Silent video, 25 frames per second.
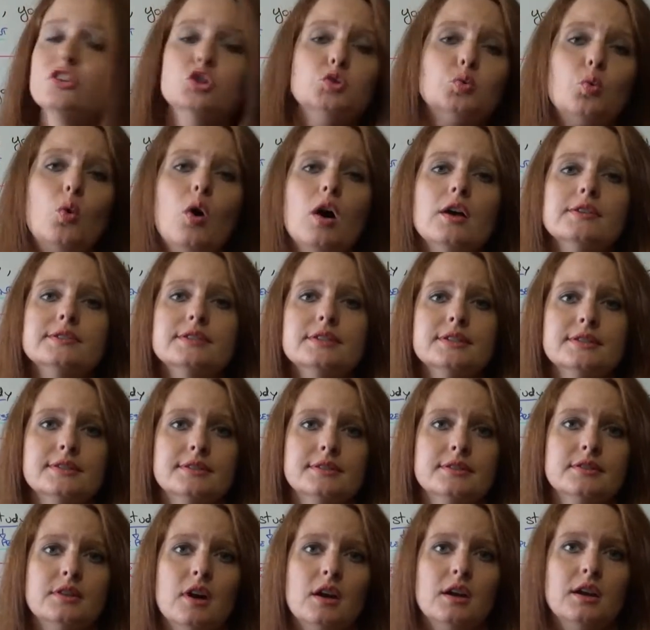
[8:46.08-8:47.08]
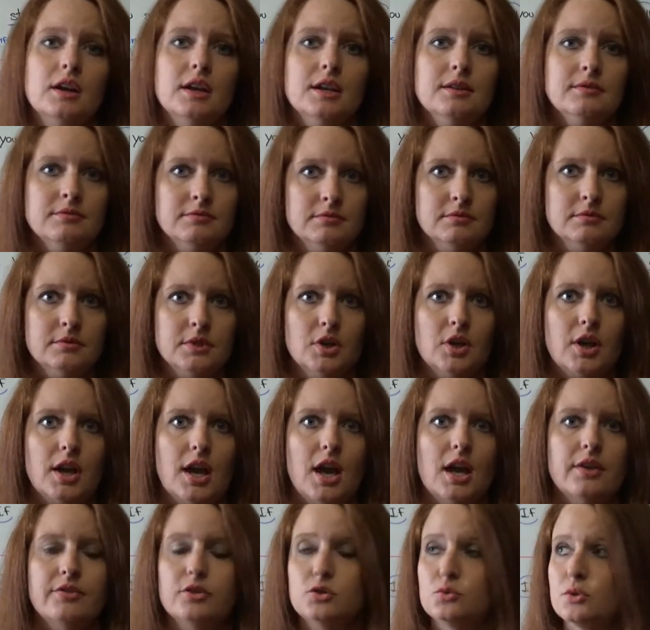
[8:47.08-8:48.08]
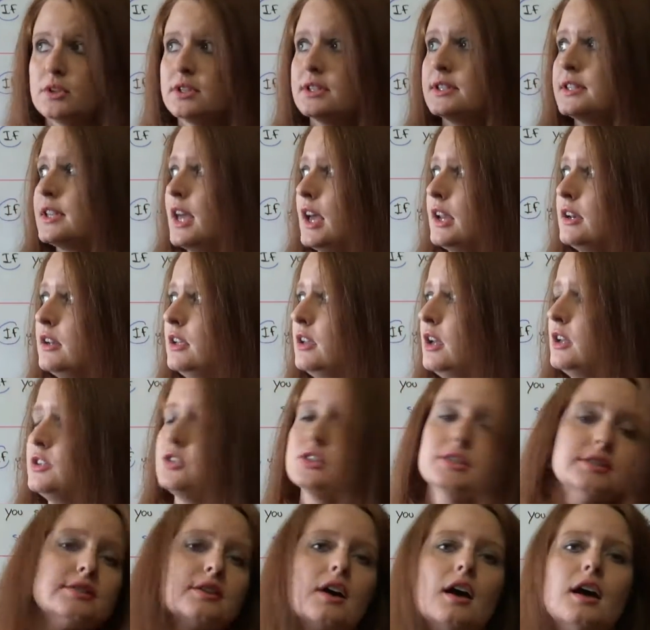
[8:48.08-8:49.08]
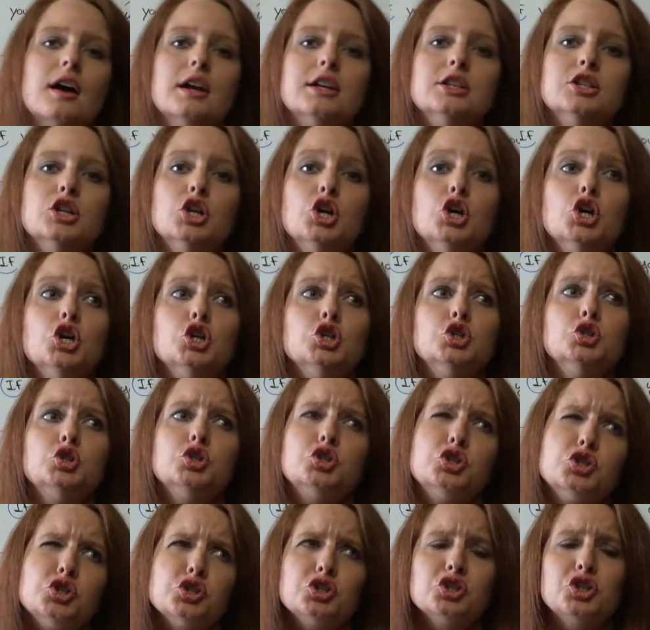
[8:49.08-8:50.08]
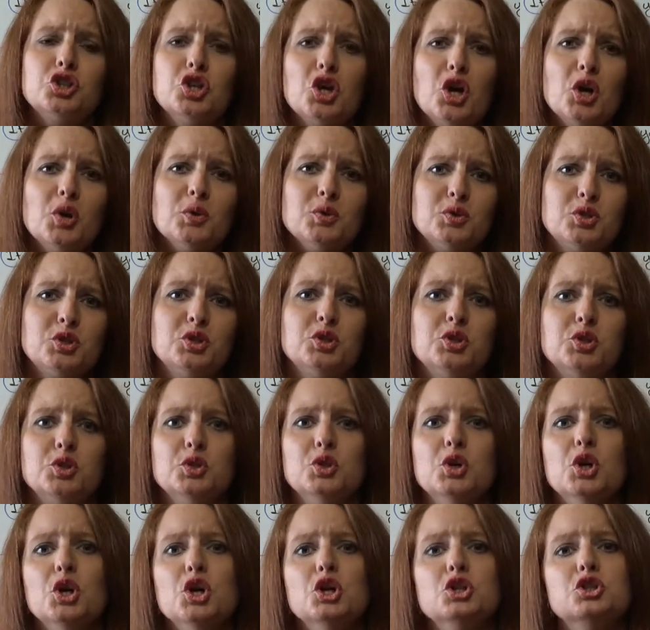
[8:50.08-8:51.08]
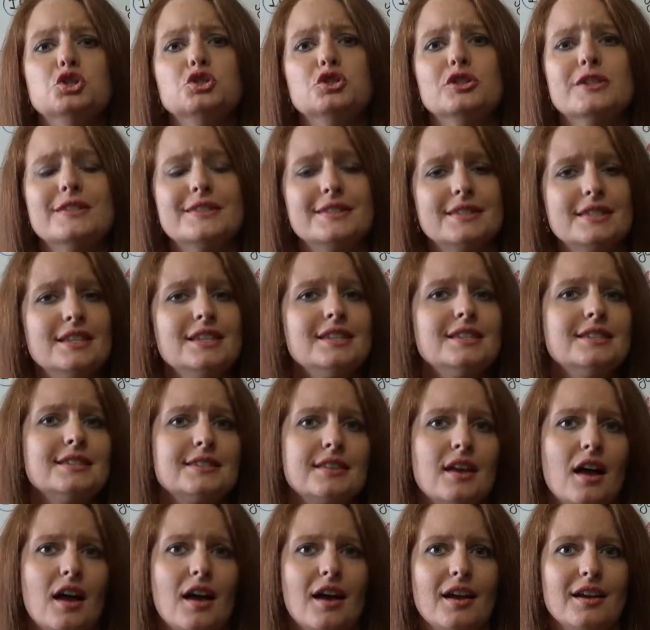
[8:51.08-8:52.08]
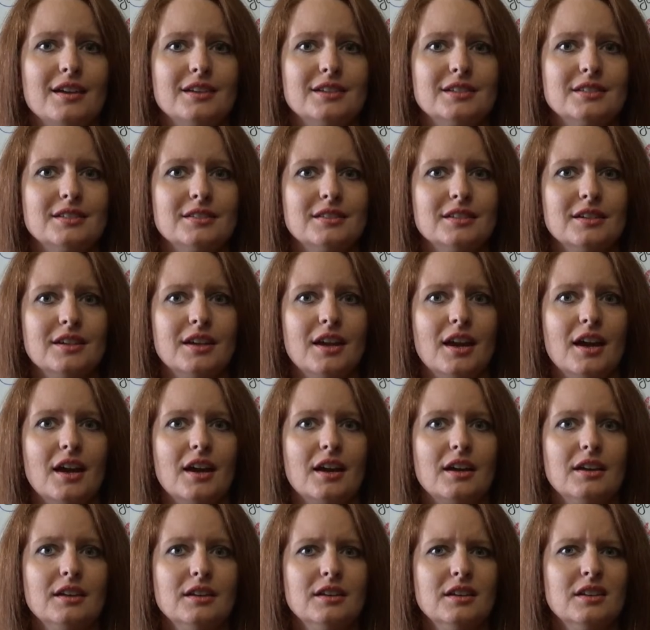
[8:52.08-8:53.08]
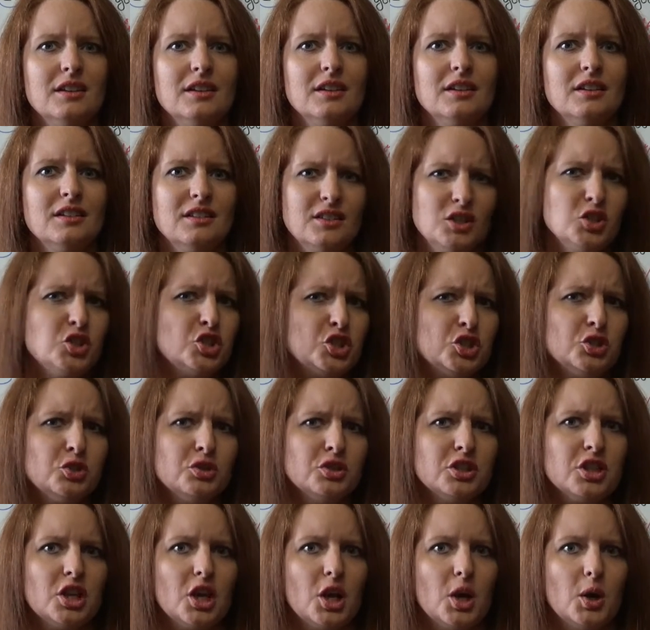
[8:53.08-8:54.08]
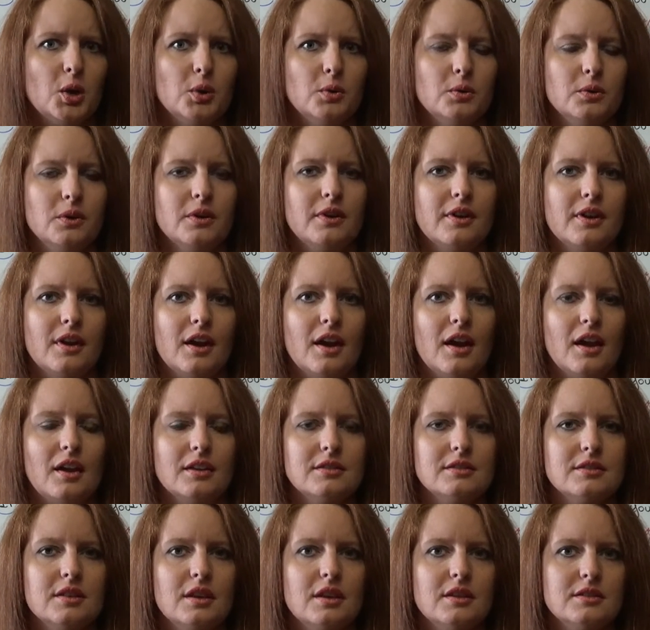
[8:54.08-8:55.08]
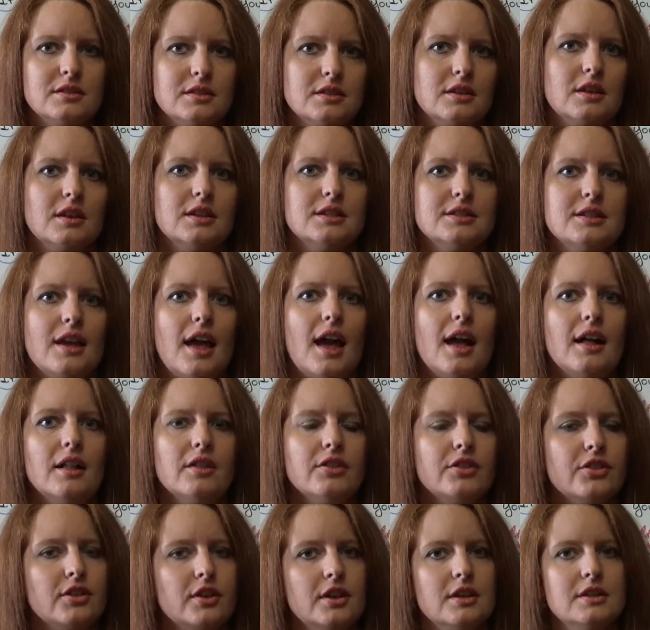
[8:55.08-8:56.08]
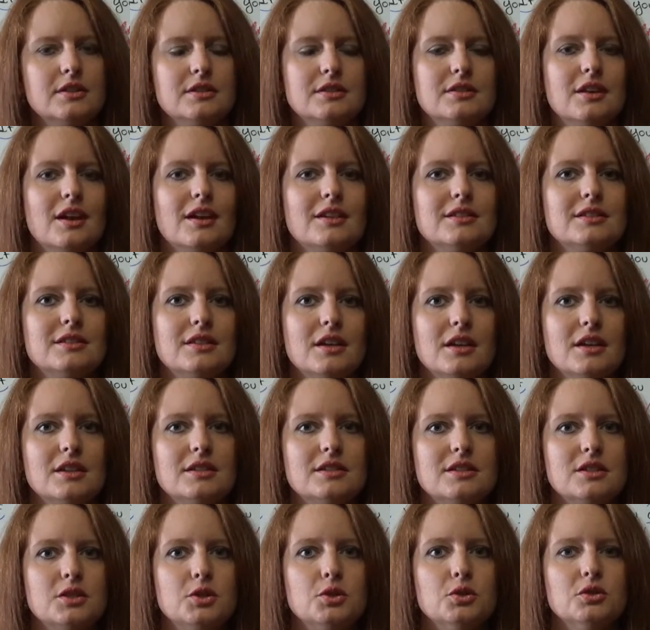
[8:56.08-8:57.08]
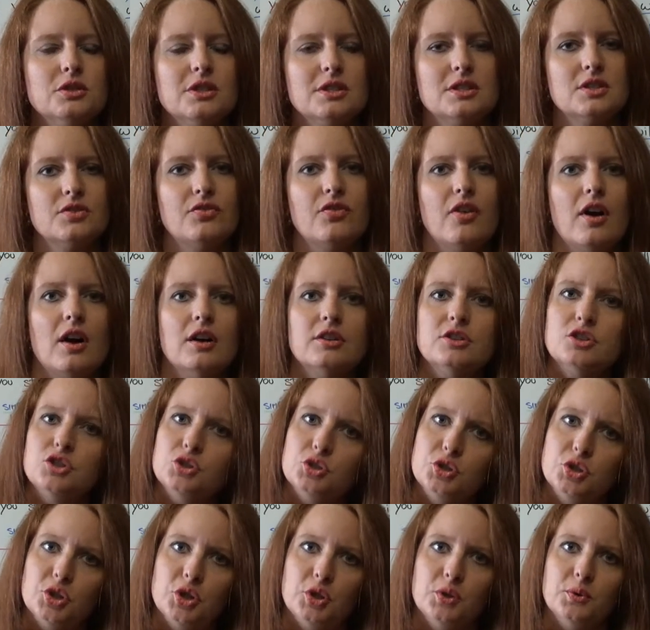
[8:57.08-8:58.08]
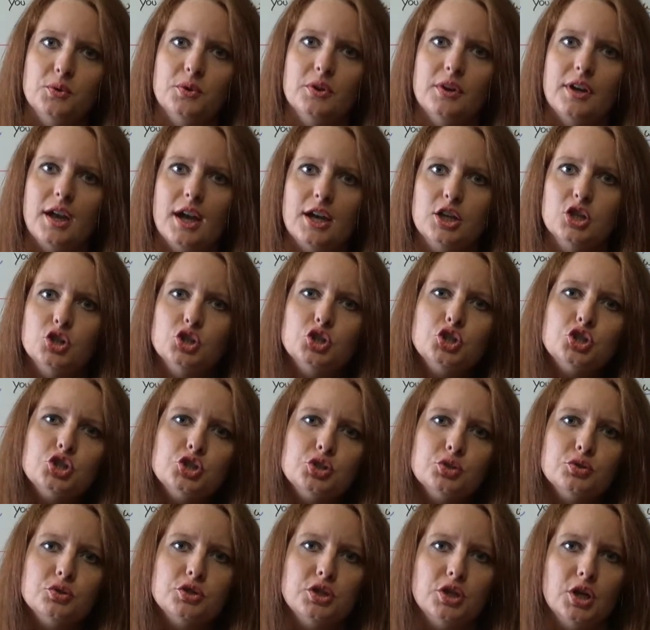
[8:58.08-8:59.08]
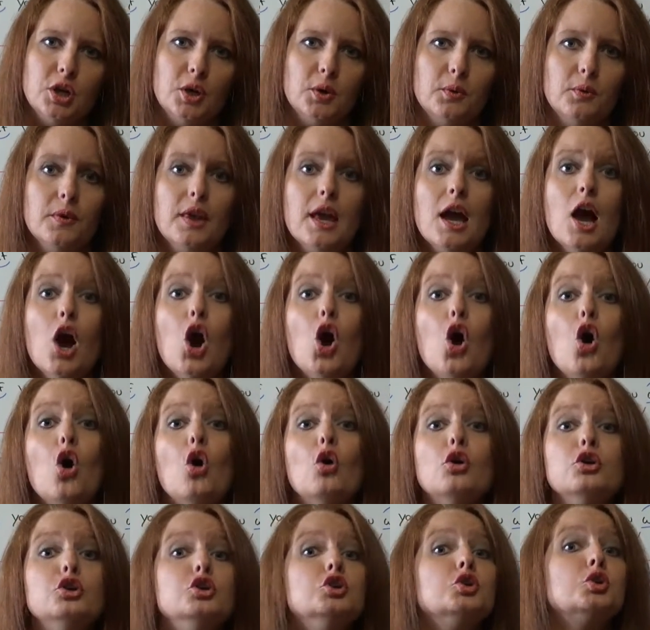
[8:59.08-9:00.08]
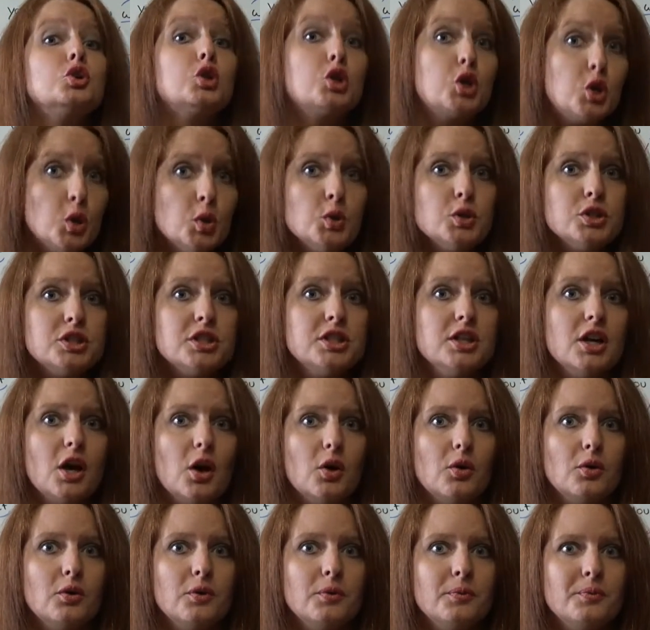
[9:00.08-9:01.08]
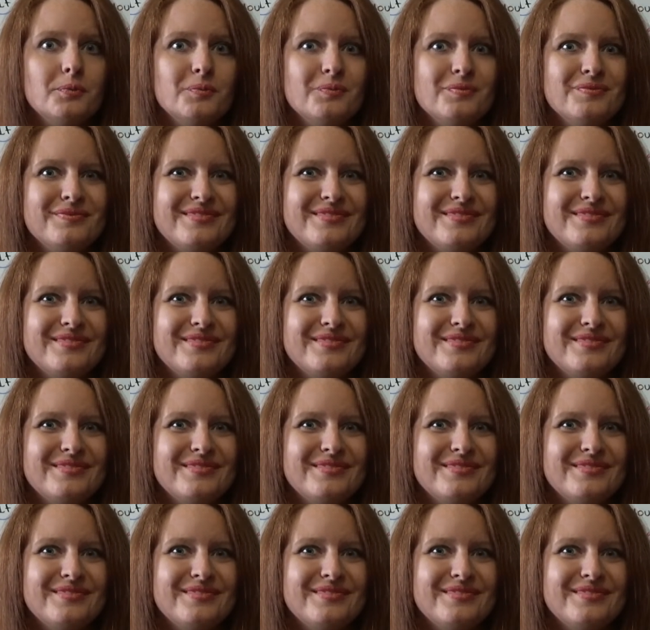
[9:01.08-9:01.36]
it was sunny, okay, if it was sunny outside, you should go to the seaside, okay? You should go, okay? It's healthy, it's good, it's fun to go, okay? You should go, or you could go,